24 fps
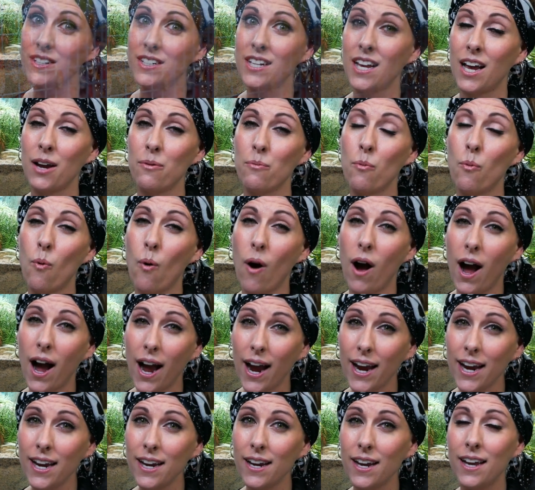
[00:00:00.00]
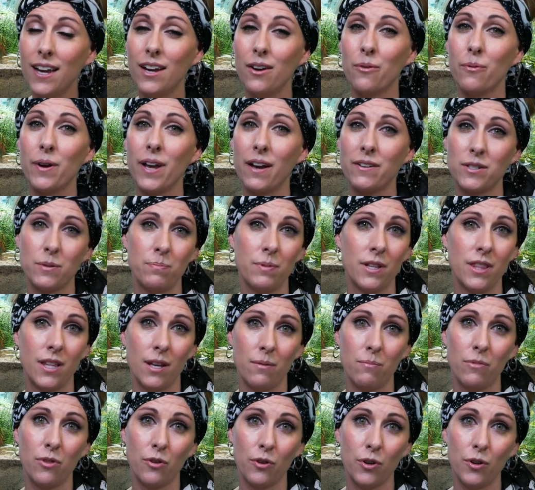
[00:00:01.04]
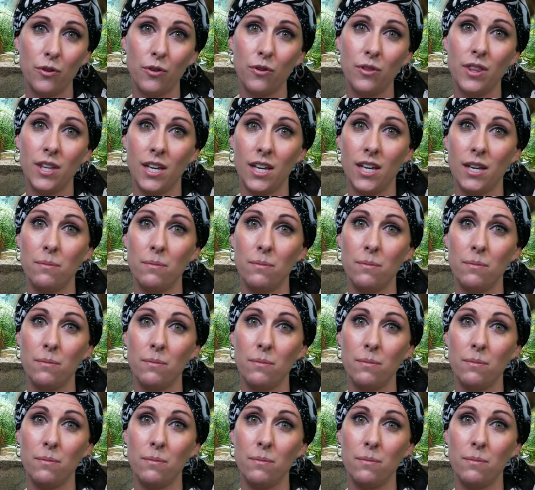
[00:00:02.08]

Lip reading: time why we have to put them through the